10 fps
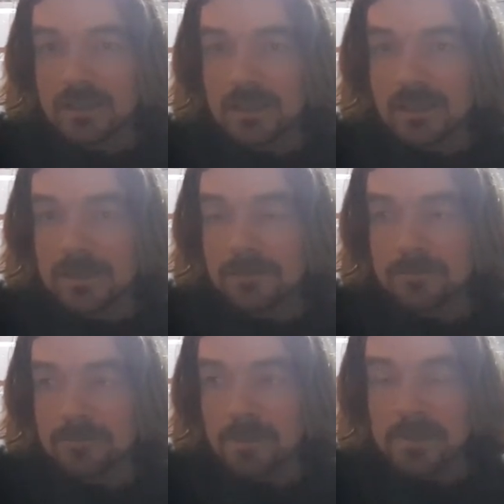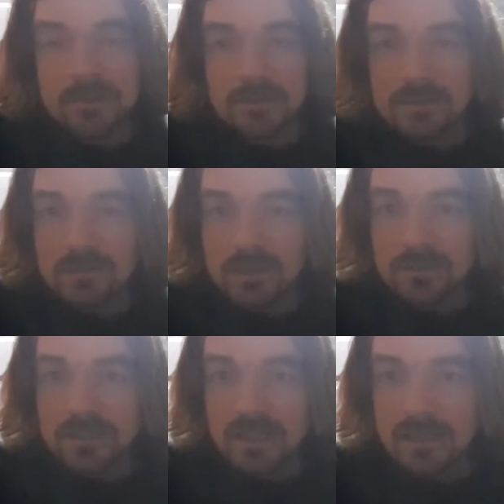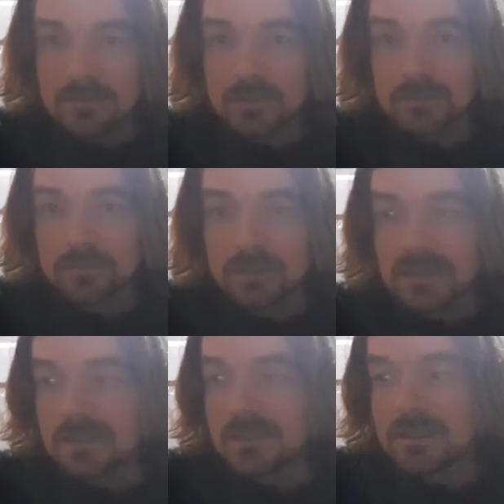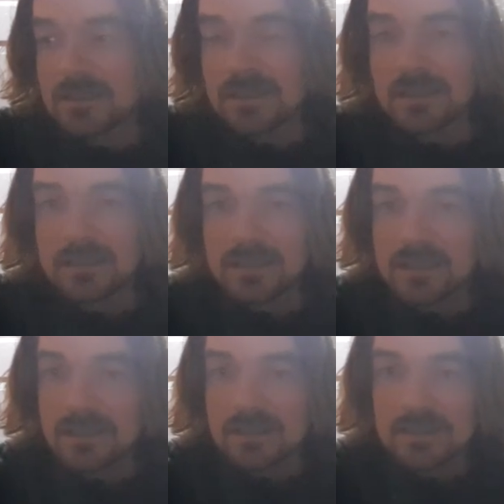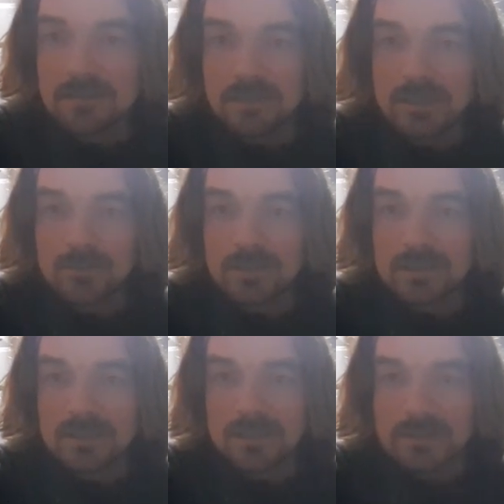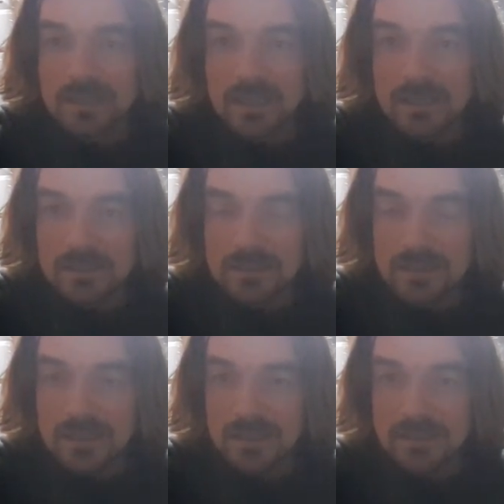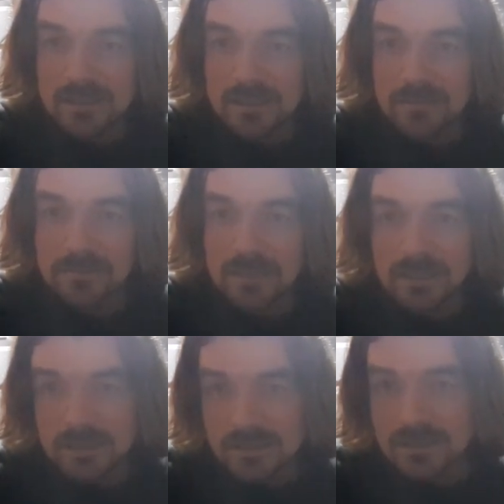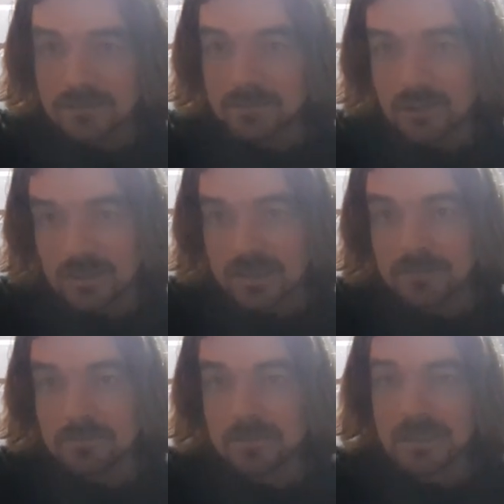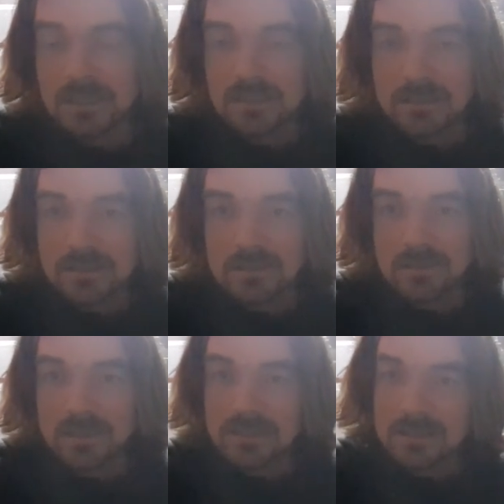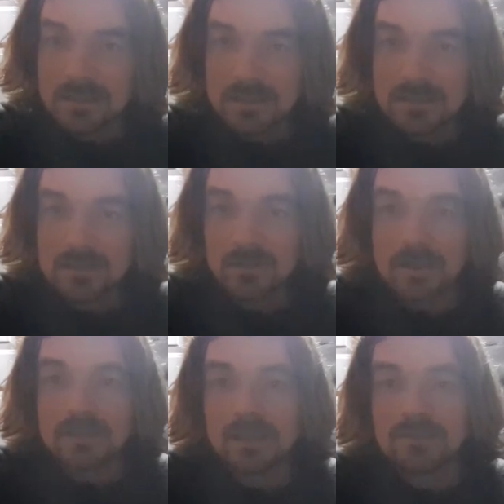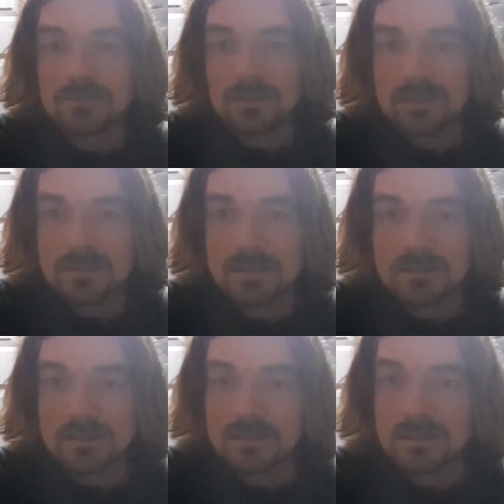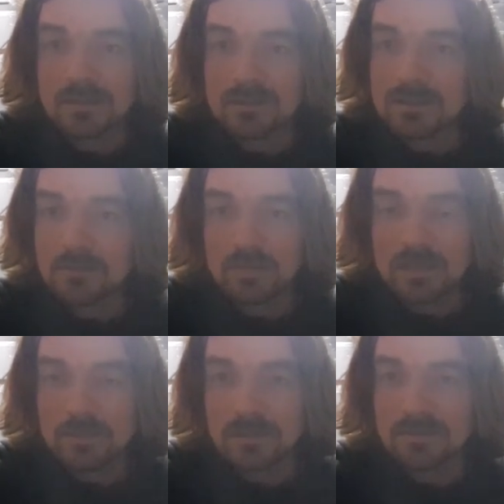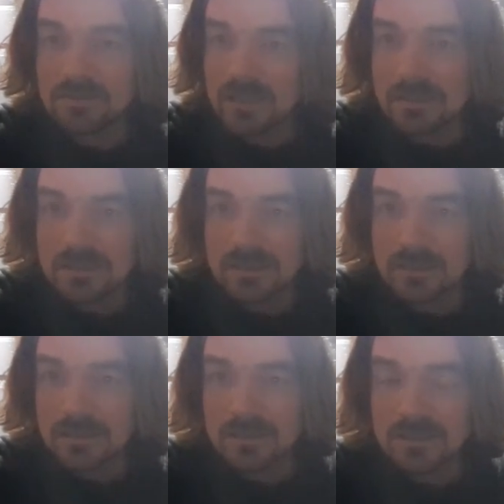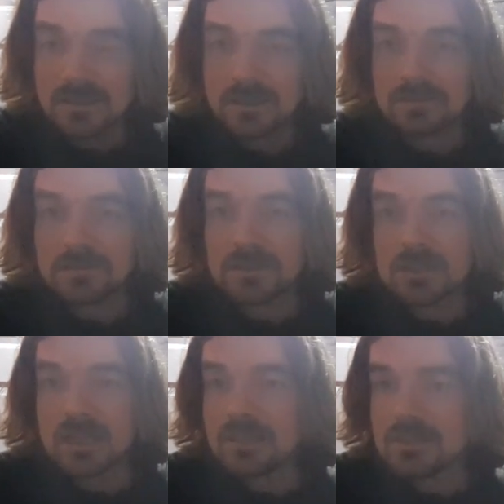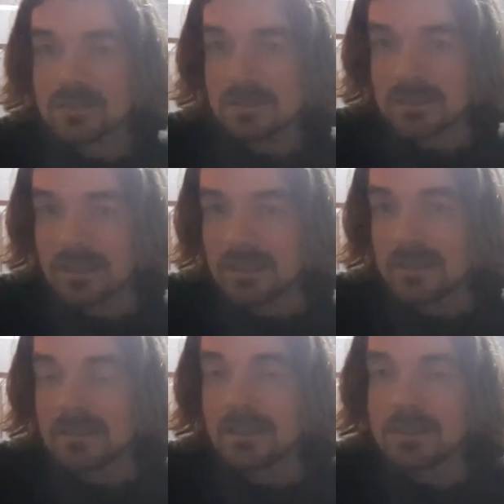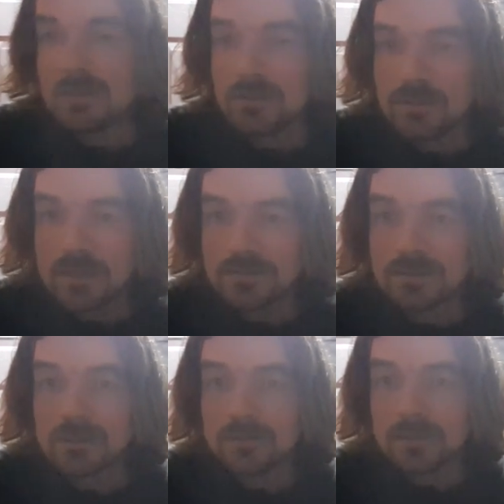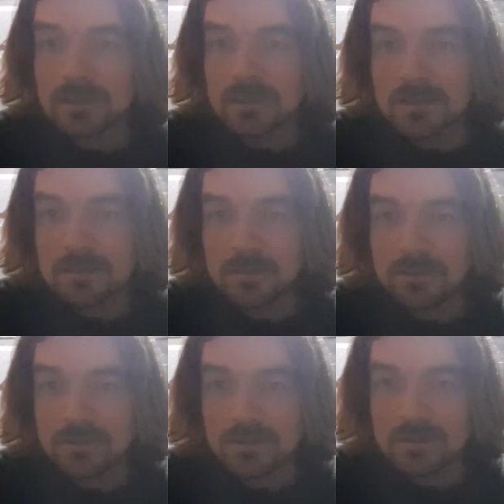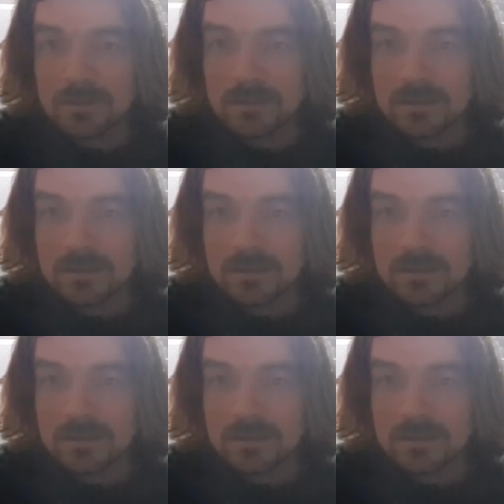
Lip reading: there's nothing wrong with that. But please consider that it's a big world out there, and it's quite a big industry, and it is quite diverse, and there's other people facing a lot of different challenges that you haven't come across before.